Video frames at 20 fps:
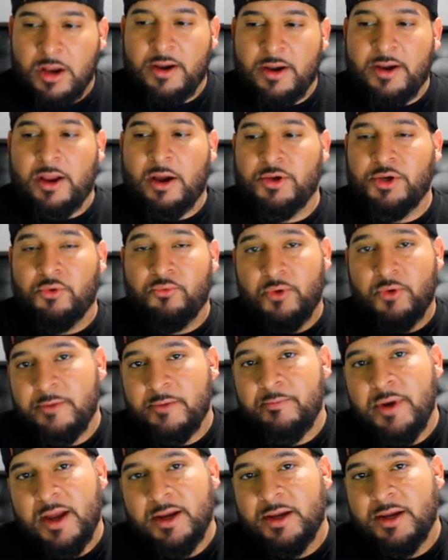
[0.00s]
Now, your
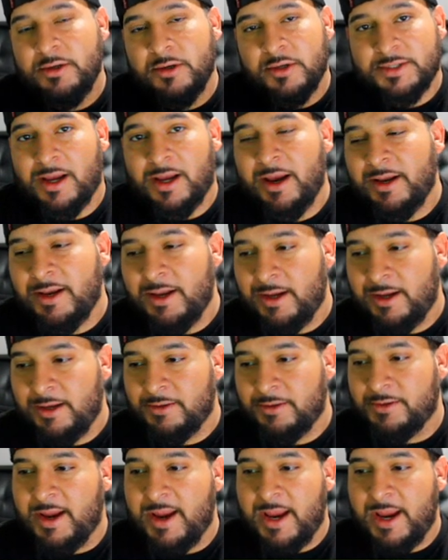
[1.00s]
running back and your tight
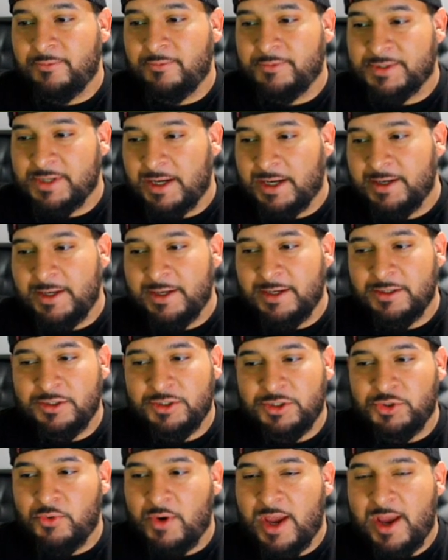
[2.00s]
end, the A tight
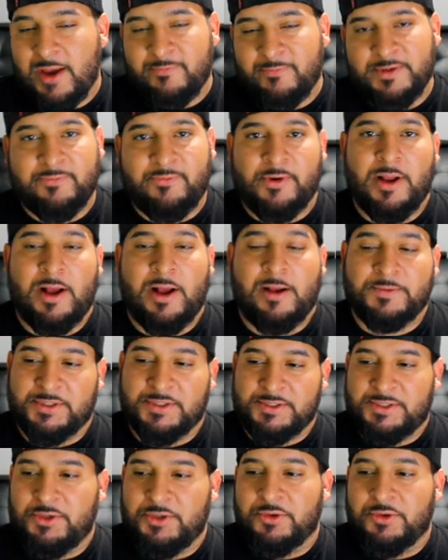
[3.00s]
end, you have different options.